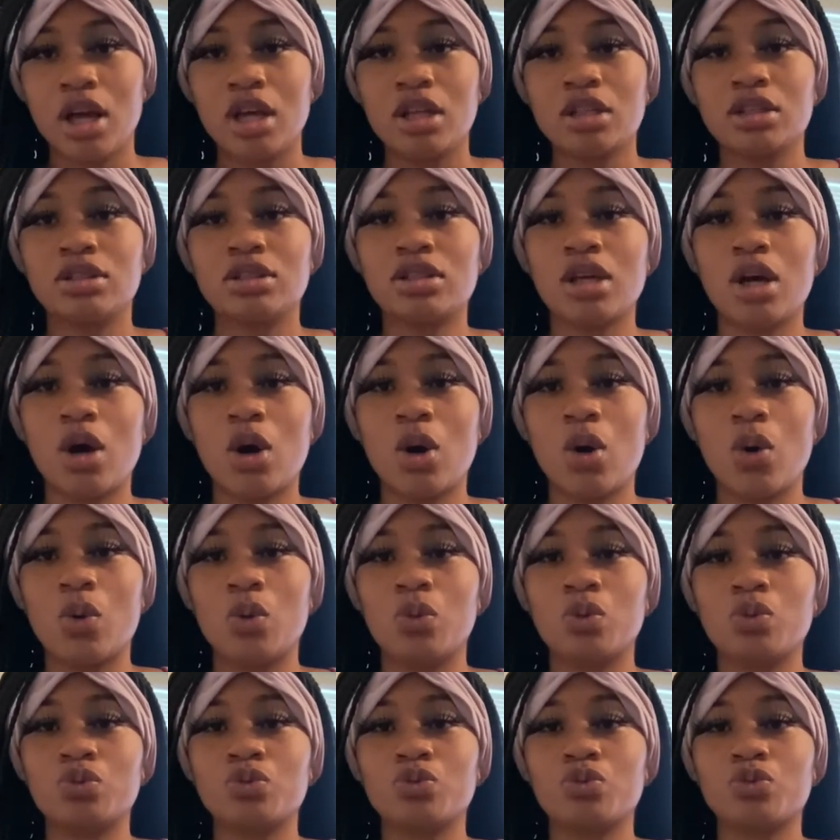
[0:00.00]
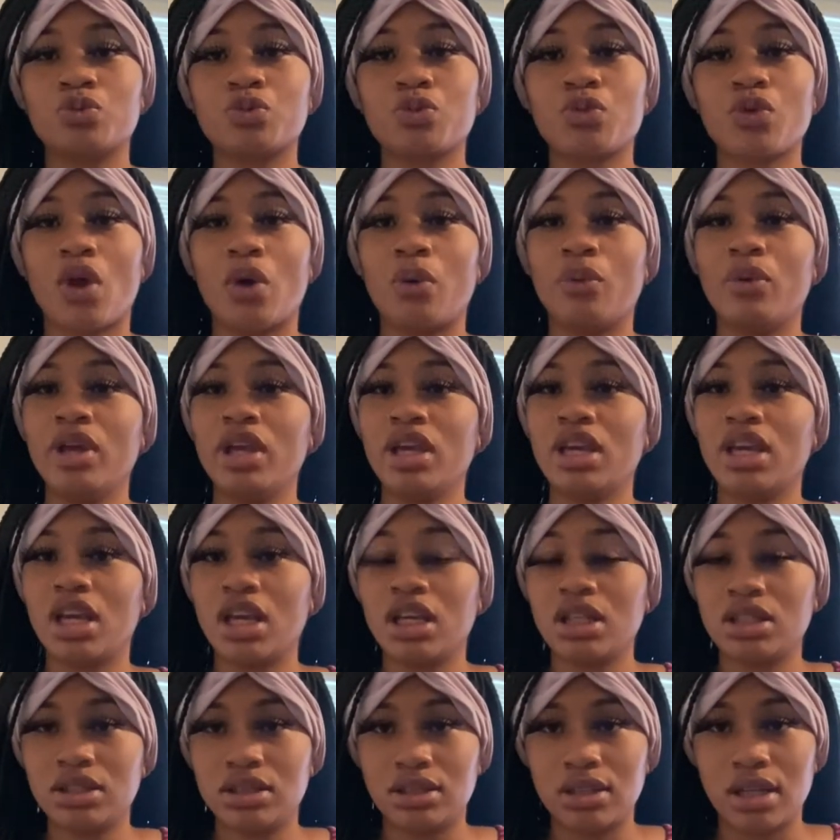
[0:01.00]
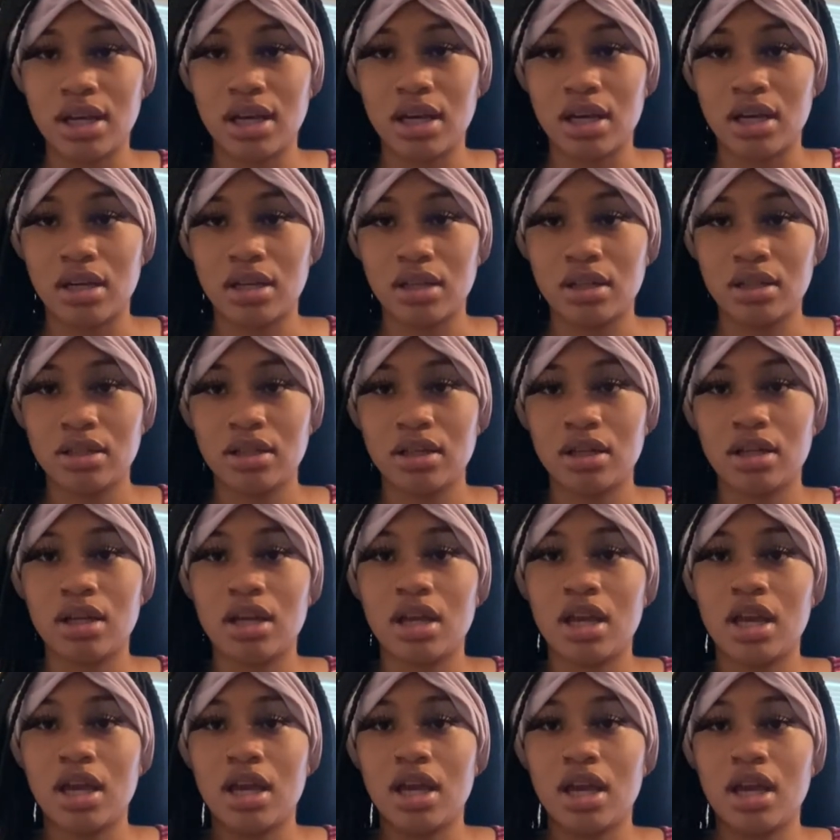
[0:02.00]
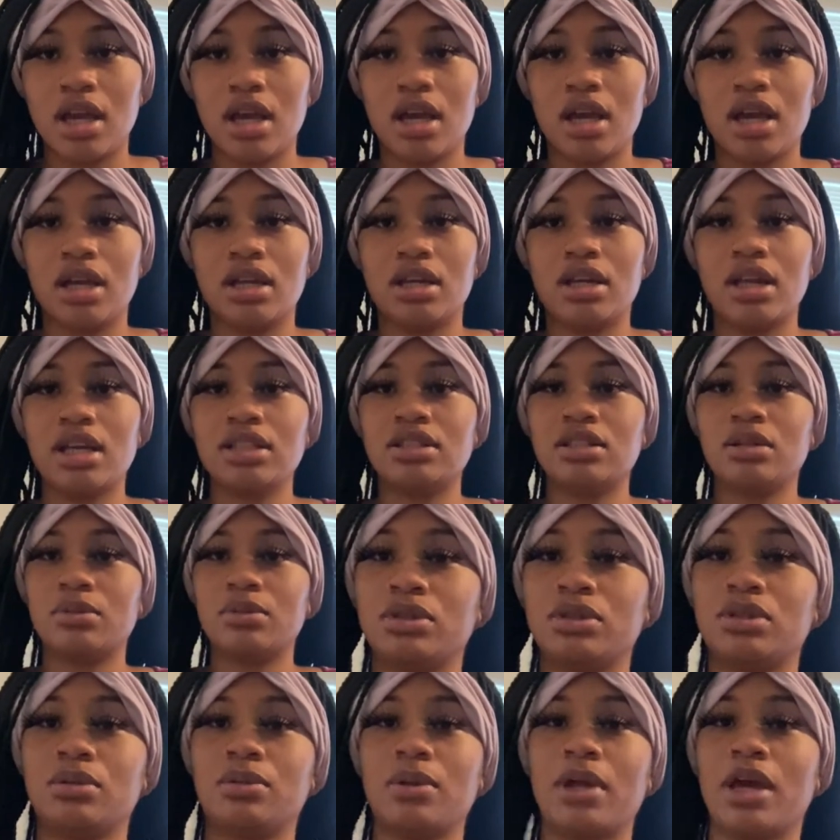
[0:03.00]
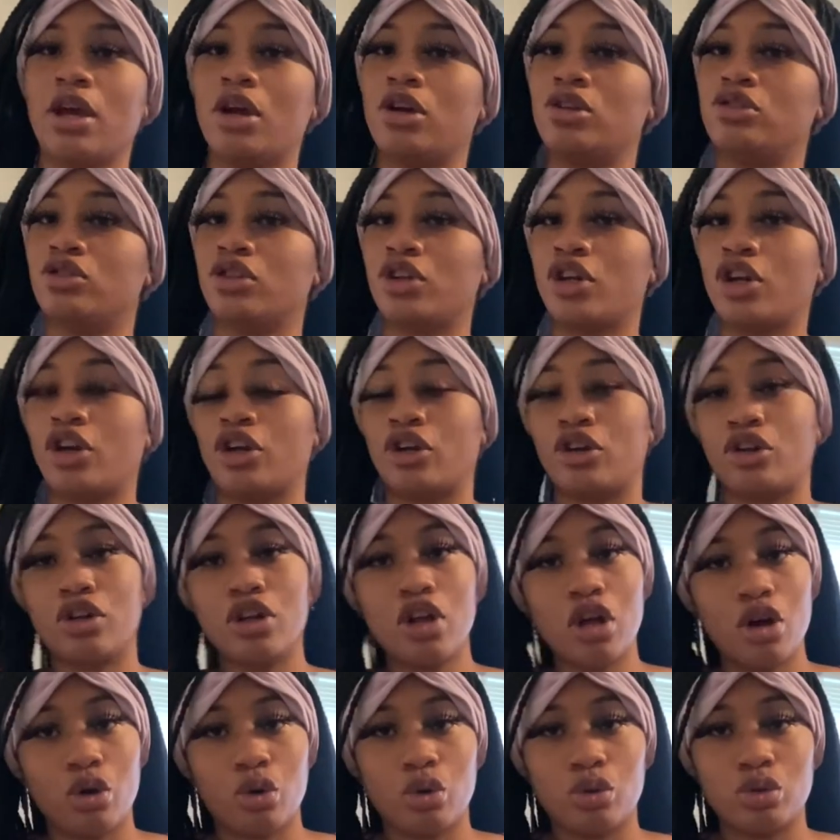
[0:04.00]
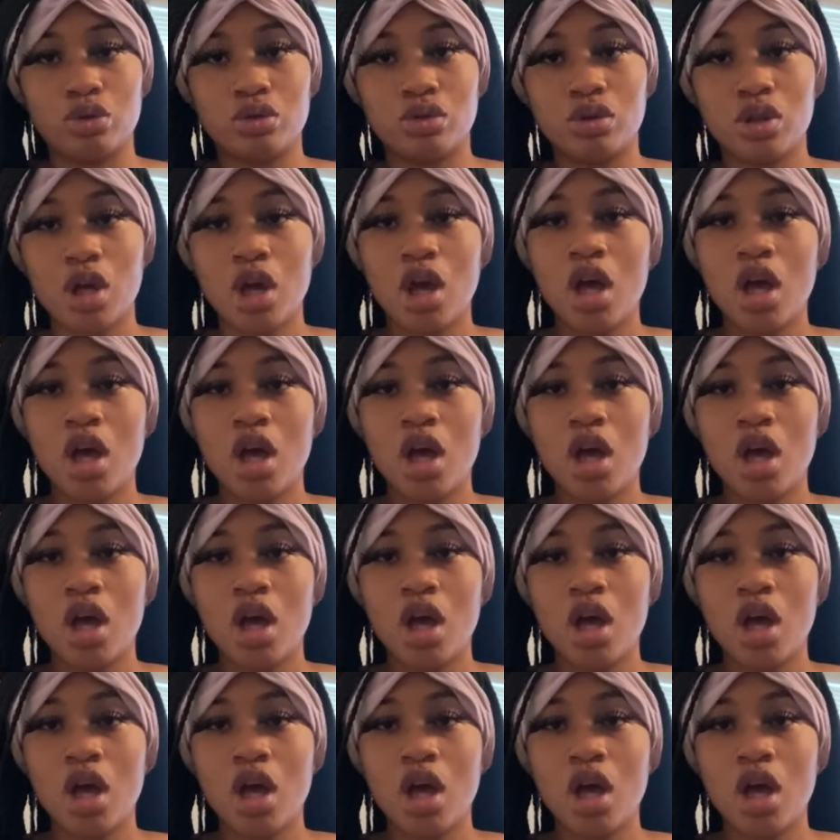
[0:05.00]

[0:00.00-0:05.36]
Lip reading: So we gets there and they tell me day urgent care closed.